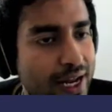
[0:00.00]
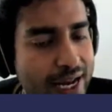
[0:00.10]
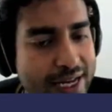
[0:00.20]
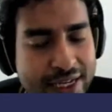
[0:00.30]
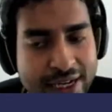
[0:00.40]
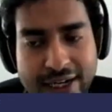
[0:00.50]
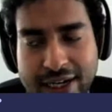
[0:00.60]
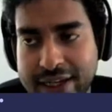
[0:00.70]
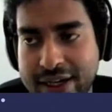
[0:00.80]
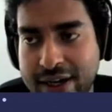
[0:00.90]
as
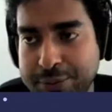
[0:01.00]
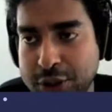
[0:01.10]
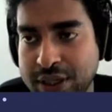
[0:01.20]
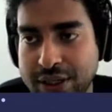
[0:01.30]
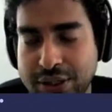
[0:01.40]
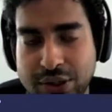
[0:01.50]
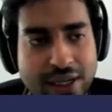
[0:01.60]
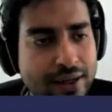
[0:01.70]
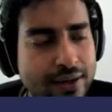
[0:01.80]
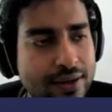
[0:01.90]
another option, you
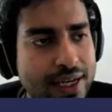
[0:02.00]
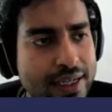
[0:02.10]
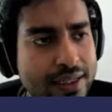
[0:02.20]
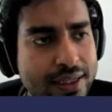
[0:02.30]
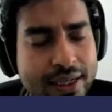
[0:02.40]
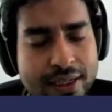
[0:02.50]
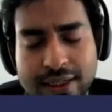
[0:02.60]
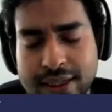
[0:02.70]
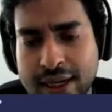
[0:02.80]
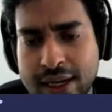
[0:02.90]
can utilize
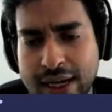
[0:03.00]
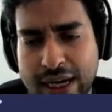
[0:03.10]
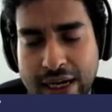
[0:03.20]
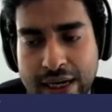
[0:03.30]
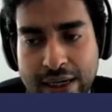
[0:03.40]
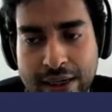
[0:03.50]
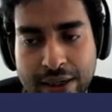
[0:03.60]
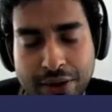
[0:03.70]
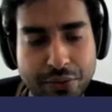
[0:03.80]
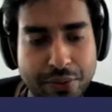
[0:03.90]
this a